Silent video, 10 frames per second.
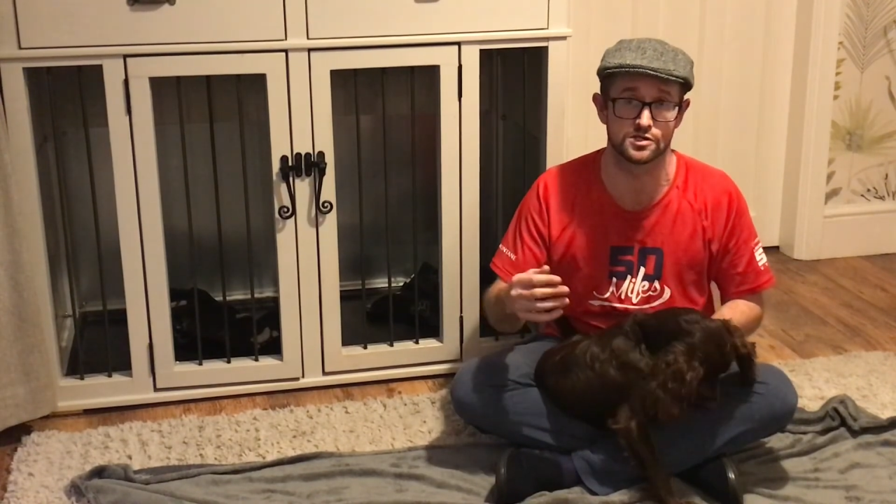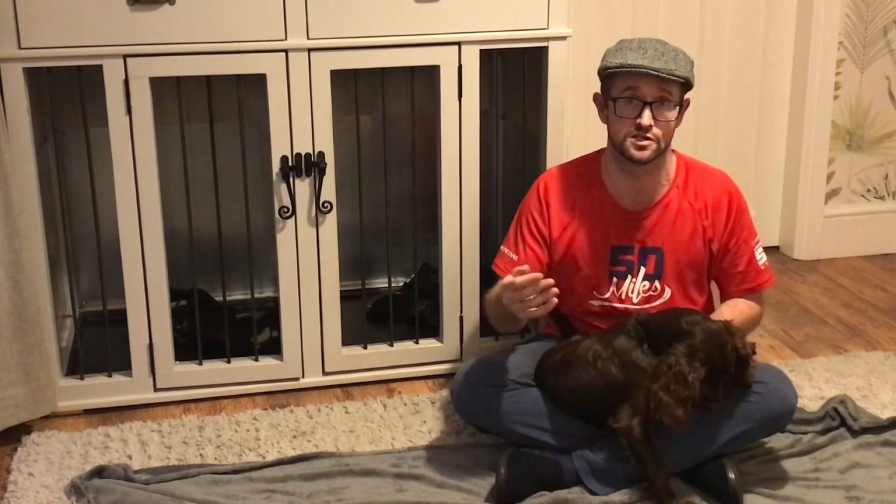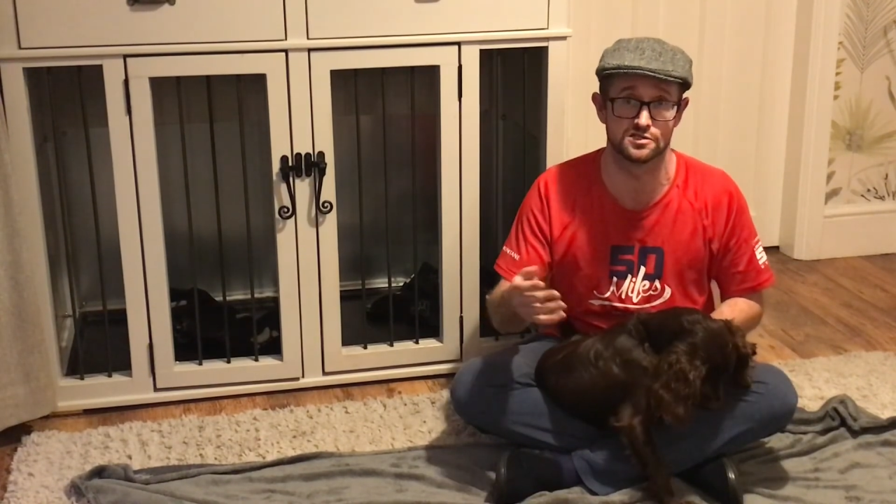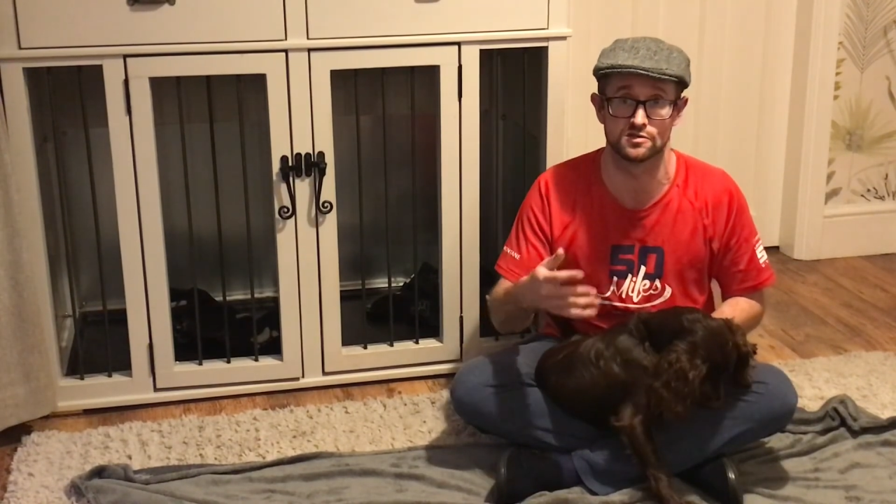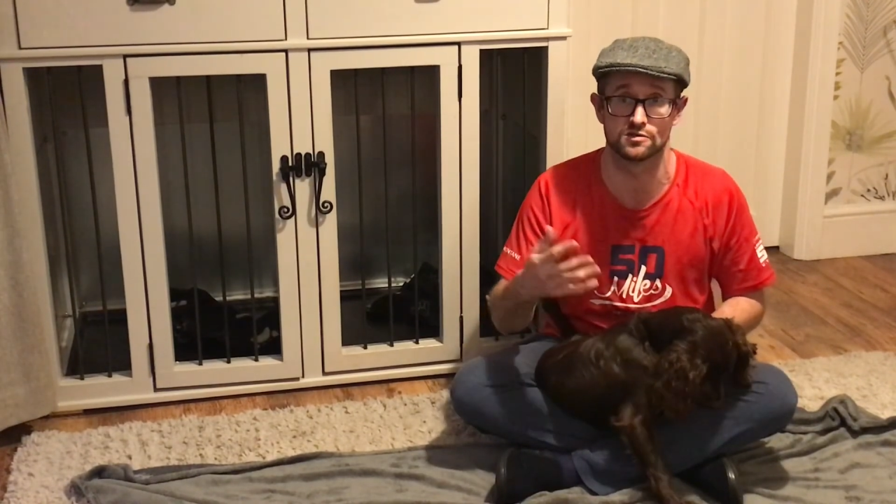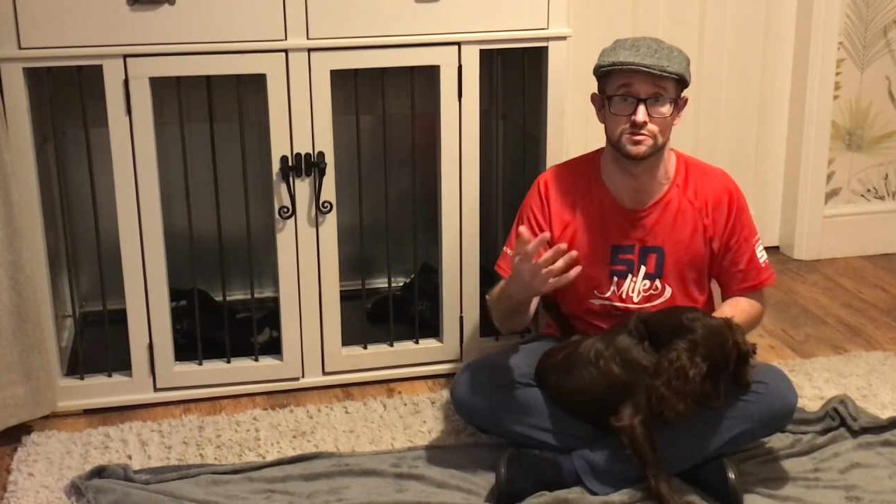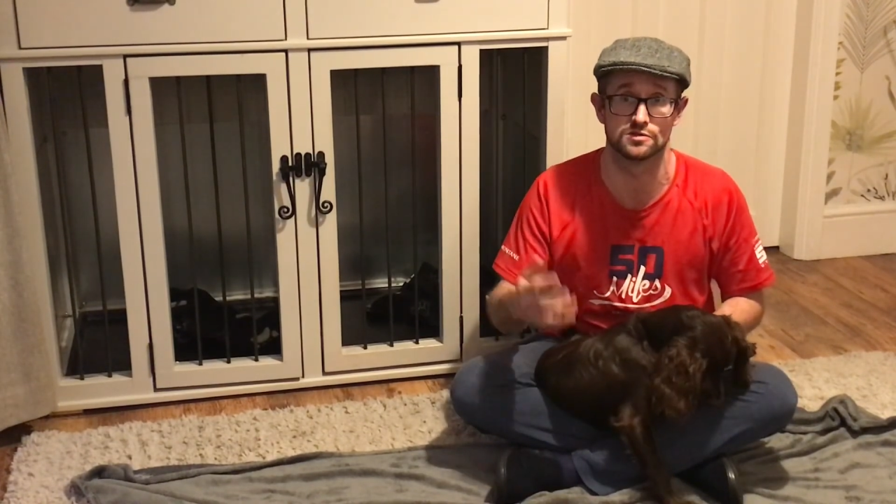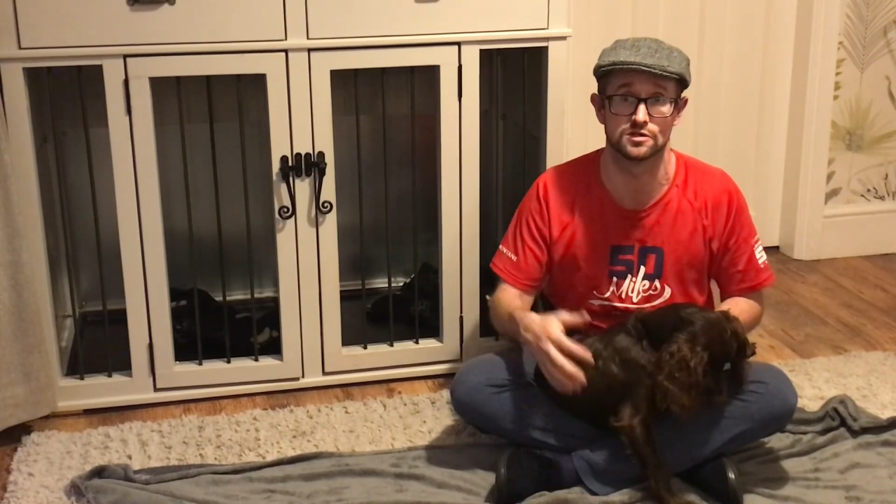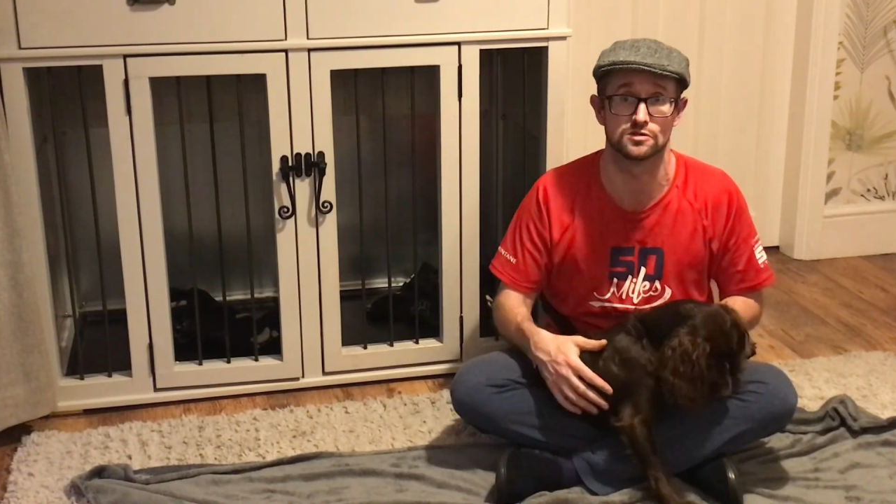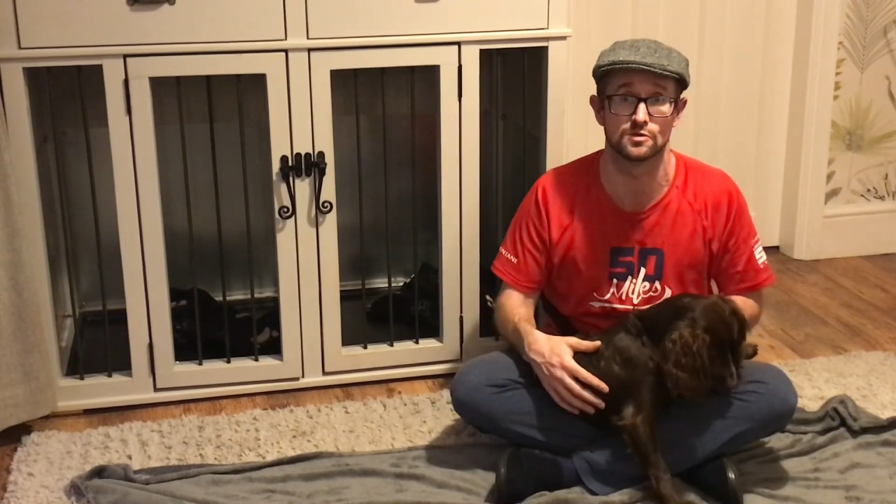and then you
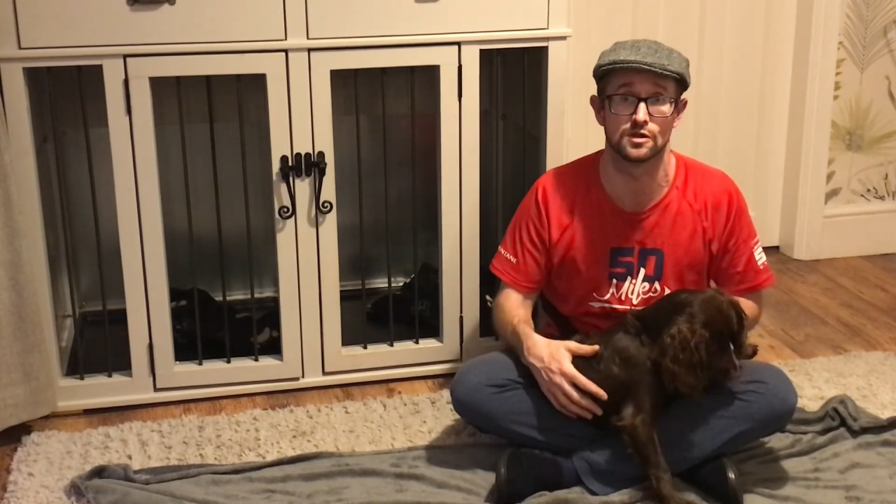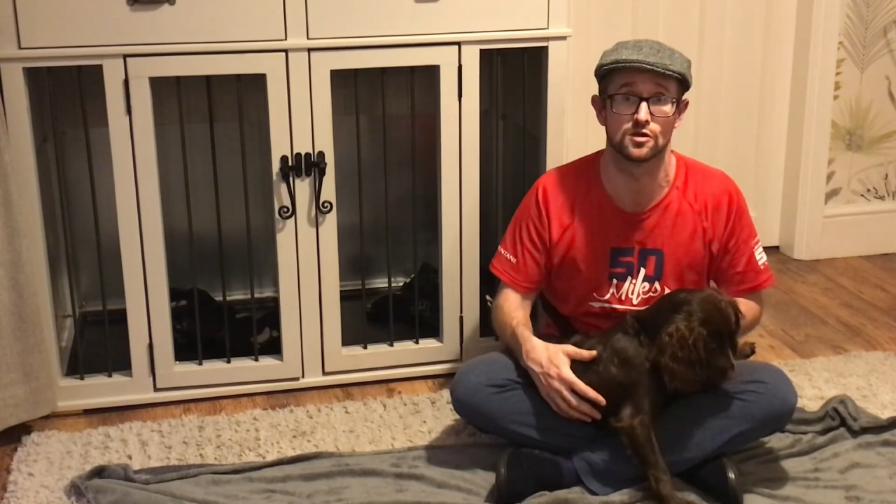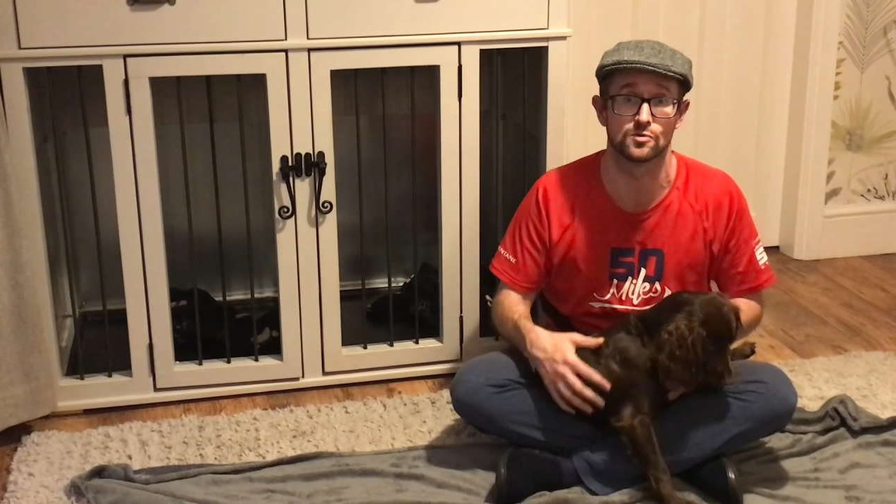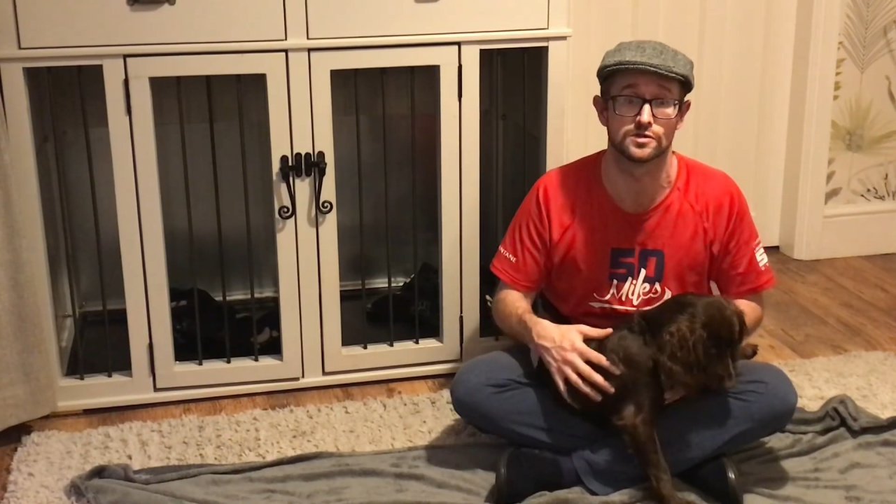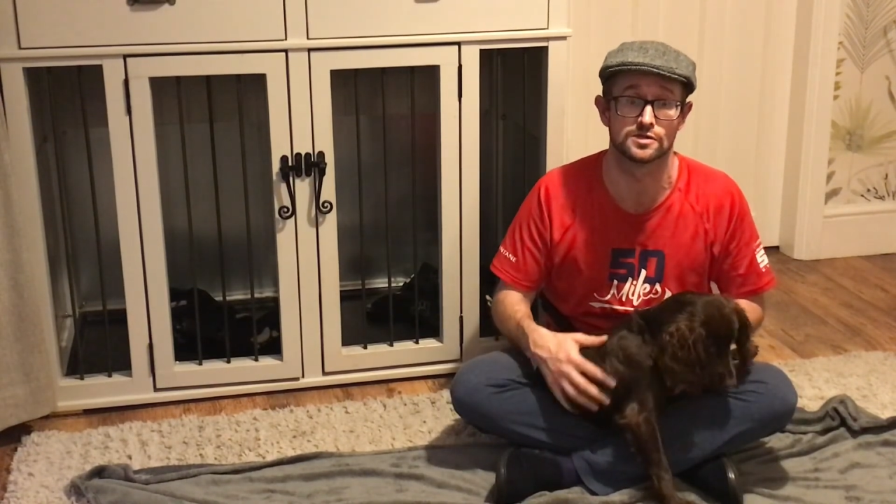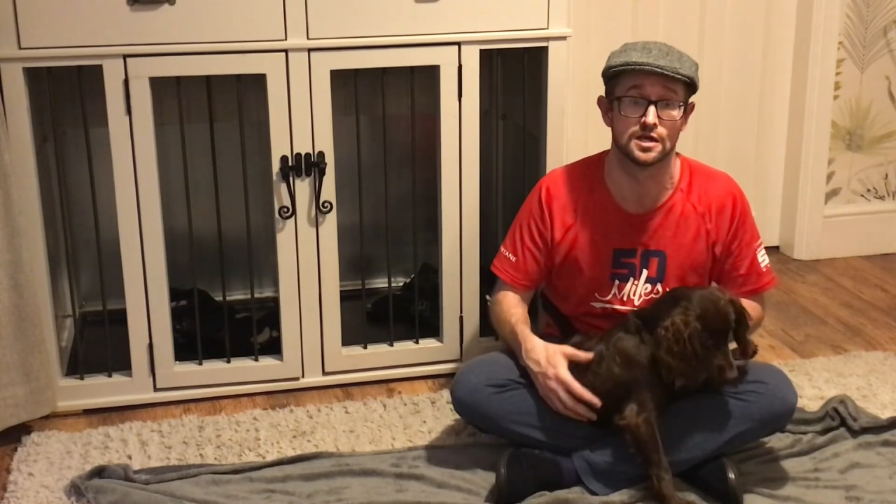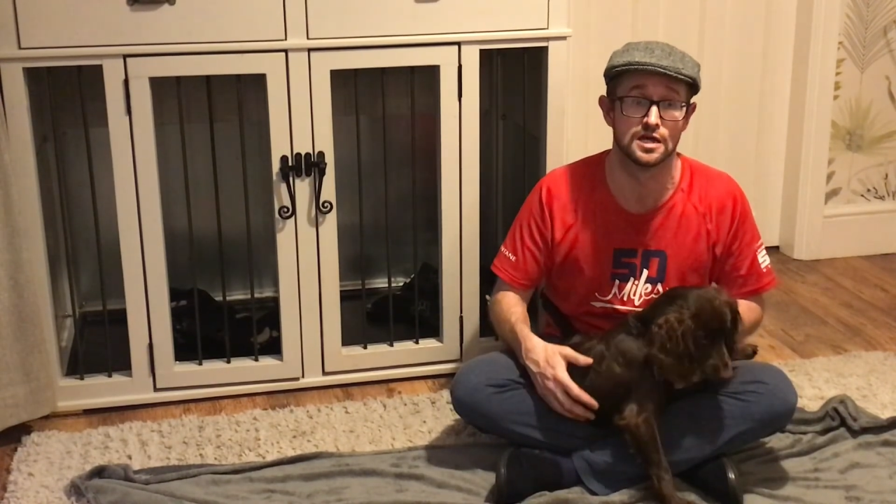can do it along with us.